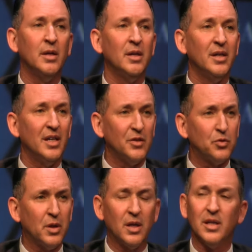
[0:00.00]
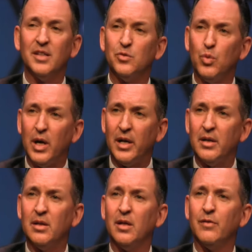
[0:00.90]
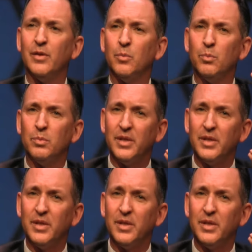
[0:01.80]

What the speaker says: Israel is one of the